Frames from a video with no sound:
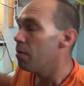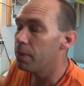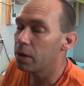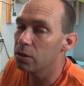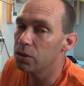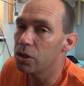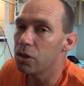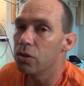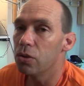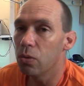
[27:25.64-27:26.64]
because you
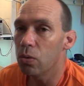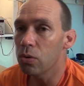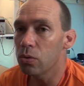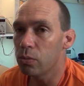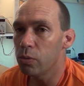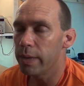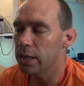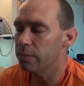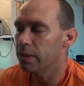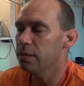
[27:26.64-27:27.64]
can do all your normal
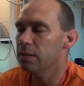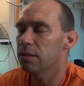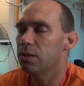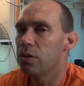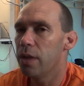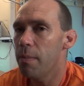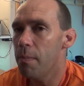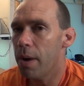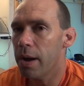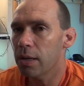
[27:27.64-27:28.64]
measurements. You
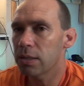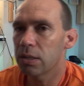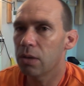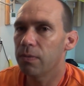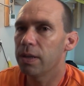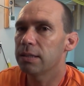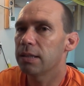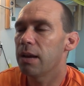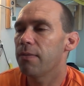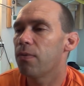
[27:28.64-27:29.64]
then buy yourself, let's
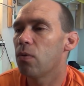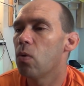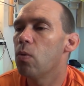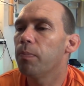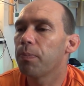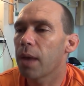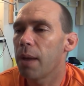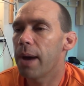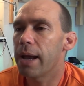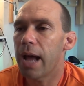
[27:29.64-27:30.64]
say for
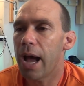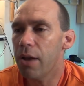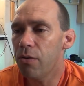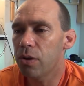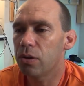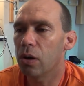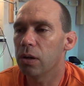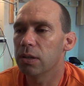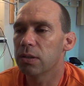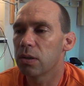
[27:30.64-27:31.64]
about $100,
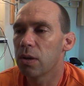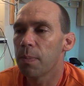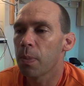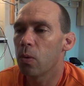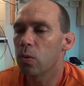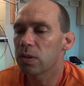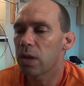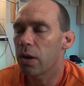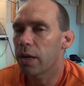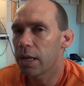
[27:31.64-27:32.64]

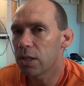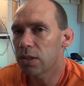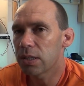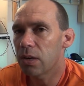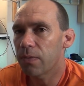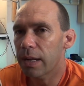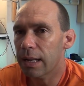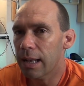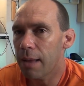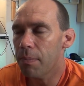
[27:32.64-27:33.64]
also, get yourself a
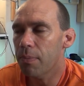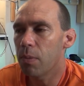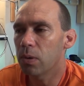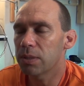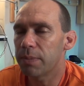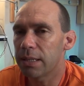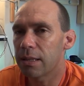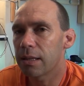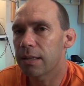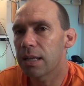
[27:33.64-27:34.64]
clamp
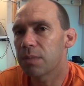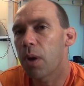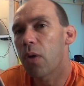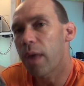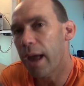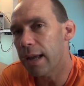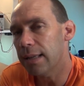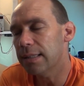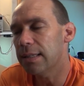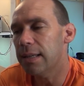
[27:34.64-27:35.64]
multimeter that does both
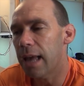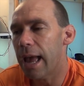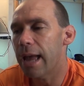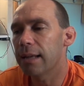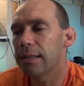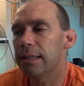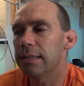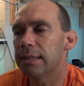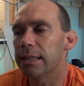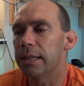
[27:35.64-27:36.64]
AC and
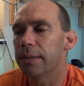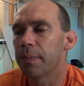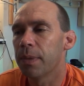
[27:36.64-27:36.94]
DC.